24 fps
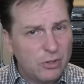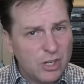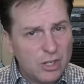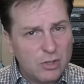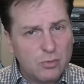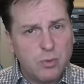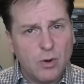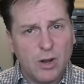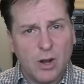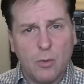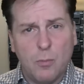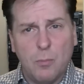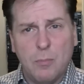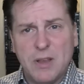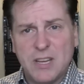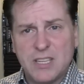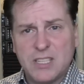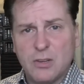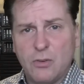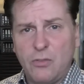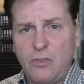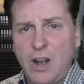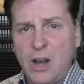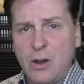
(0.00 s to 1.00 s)
just want to
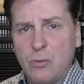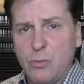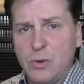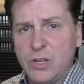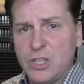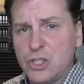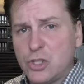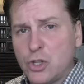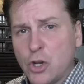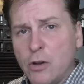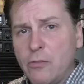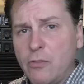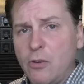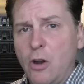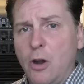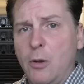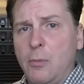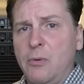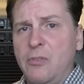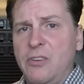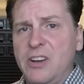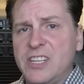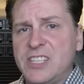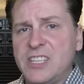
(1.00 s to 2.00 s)
mess around with server
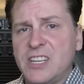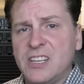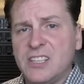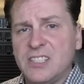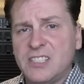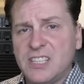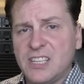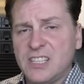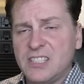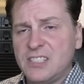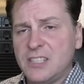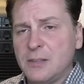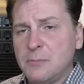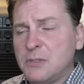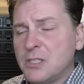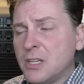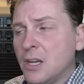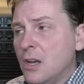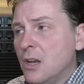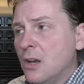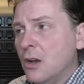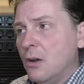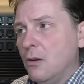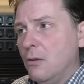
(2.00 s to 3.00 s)
operating systems,
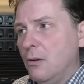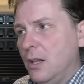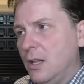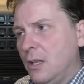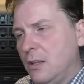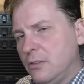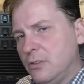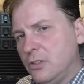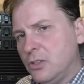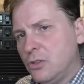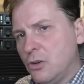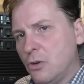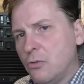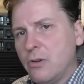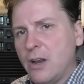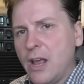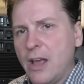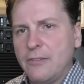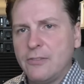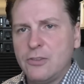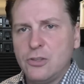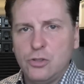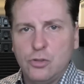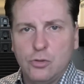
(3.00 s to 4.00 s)
well, you don't
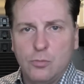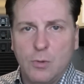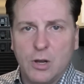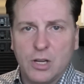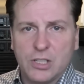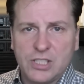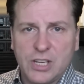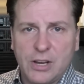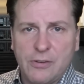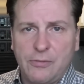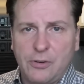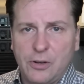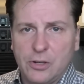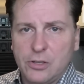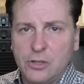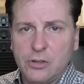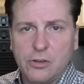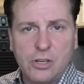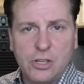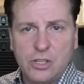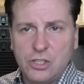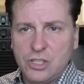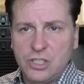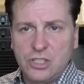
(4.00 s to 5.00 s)
have to do much effort.
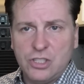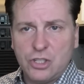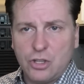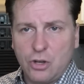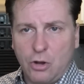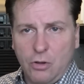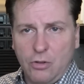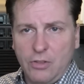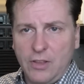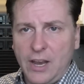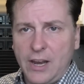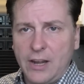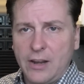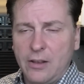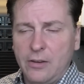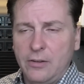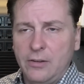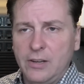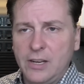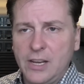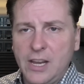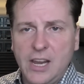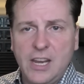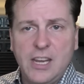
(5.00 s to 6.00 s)
You can install that
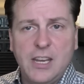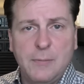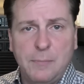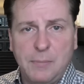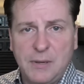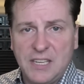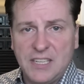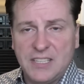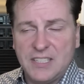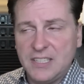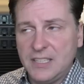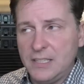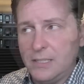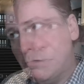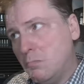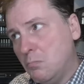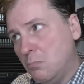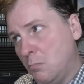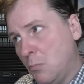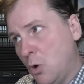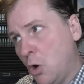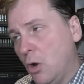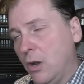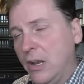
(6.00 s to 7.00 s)
on any PC,
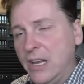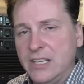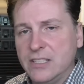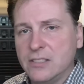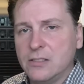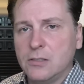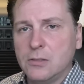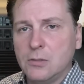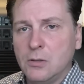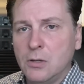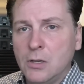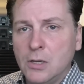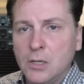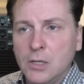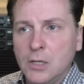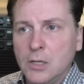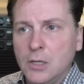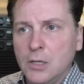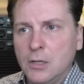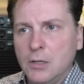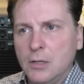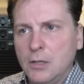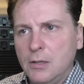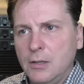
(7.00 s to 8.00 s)
more or less.
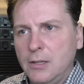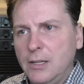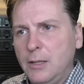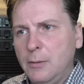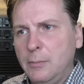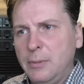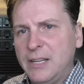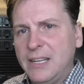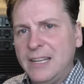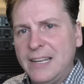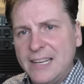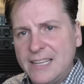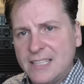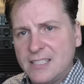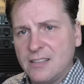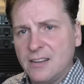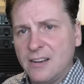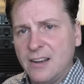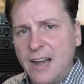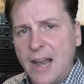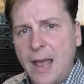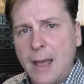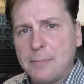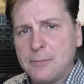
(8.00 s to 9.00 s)
A little bit less
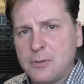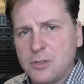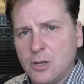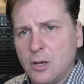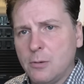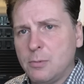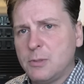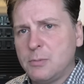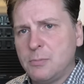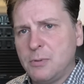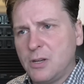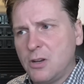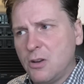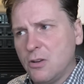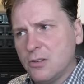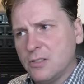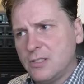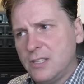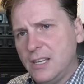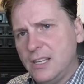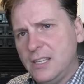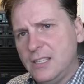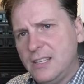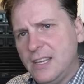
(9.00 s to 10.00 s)
on laptops, because
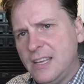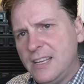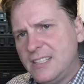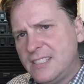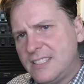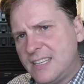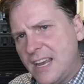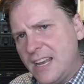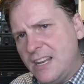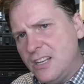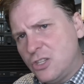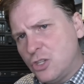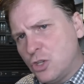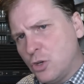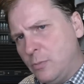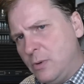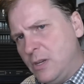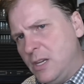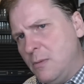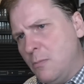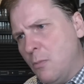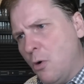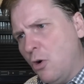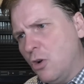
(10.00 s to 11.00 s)
they tend to
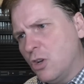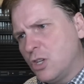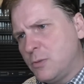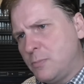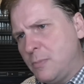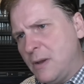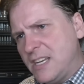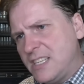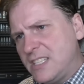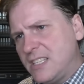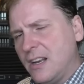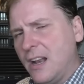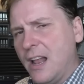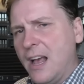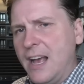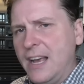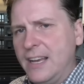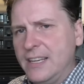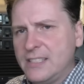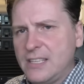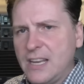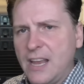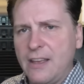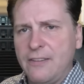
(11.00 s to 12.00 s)
be more
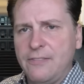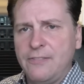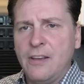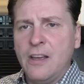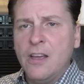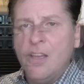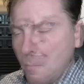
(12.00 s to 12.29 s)
specialized, have